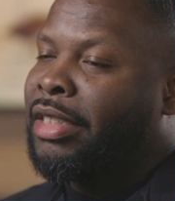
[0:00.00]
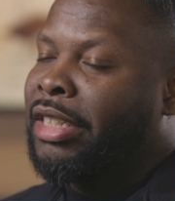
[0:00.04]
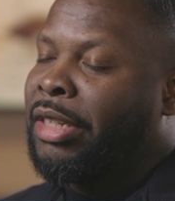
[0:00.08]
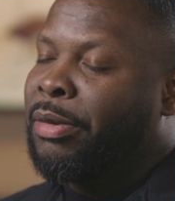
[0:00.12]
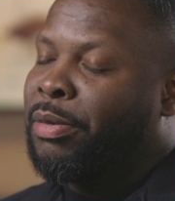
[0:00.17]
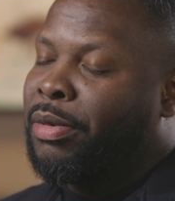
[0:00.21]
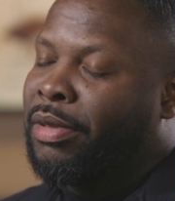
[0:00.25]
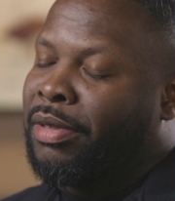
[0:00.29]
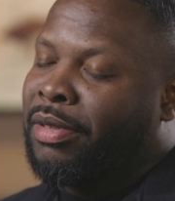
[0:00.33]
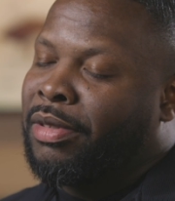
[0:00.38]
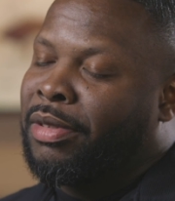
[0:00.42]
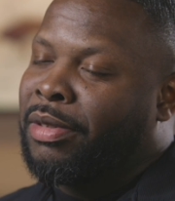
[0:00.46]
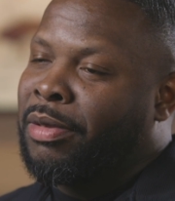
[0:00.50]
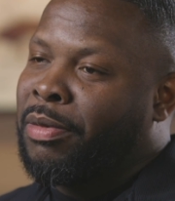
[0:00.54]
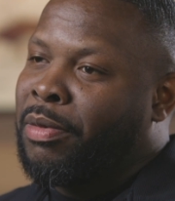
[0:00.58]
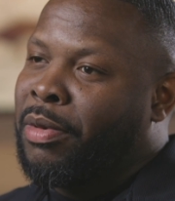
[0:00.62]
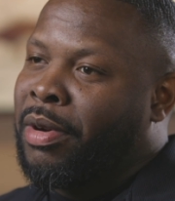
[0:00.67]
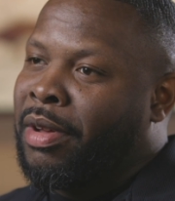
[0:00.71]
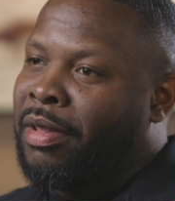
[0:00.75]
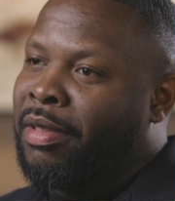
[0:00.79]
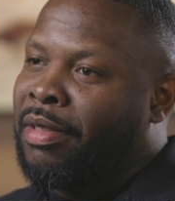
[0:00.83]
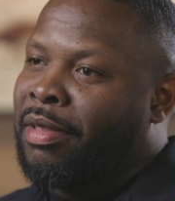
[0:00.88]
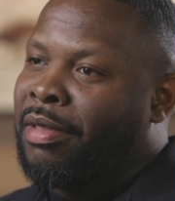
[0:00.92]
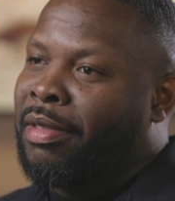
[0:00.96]
She was the
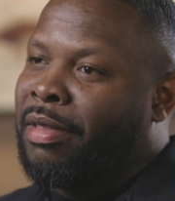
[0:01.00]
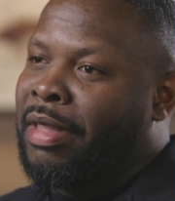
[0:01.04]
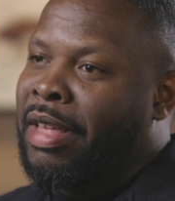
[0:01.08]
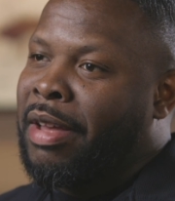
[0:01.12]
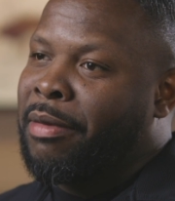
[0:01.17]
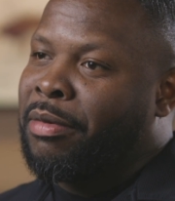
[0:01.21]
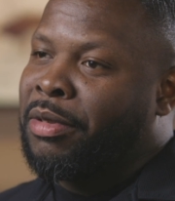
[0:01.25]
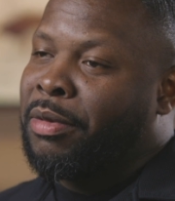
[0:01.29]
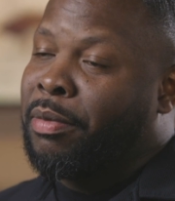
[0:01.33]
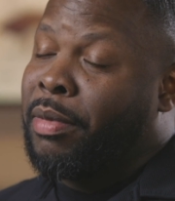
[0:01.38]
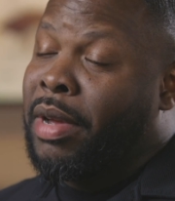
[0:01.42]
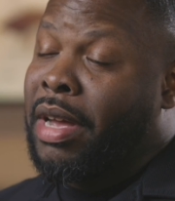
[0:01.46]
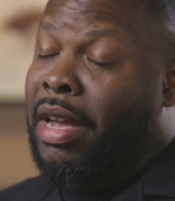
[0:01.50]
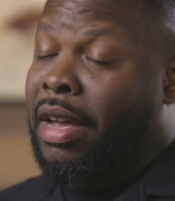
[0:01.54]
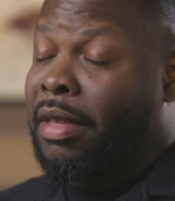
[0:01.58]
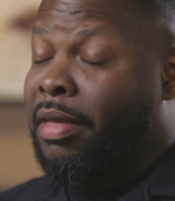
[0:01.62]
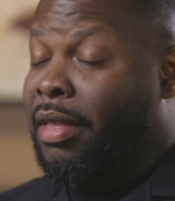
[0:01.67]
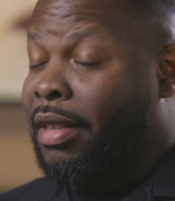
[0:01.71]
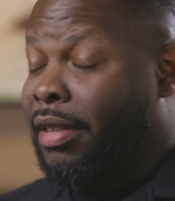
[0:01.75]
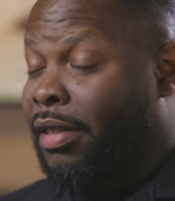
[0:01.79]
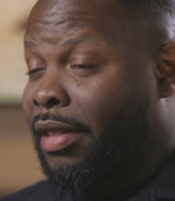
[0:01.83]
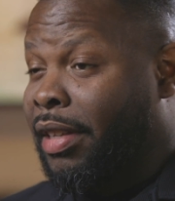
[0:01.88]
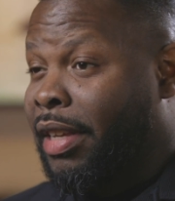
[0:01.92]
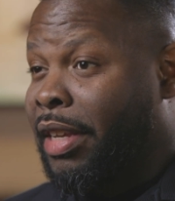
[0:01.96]
one that was
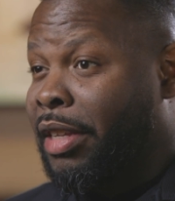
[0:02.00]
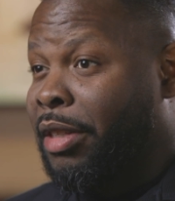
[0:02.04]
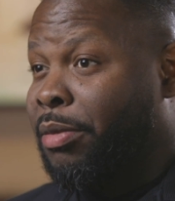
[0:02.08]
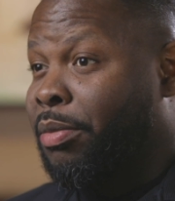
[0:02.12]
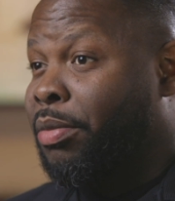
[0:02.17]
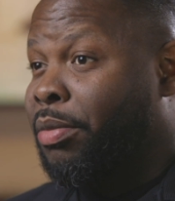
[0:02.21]
behind the scene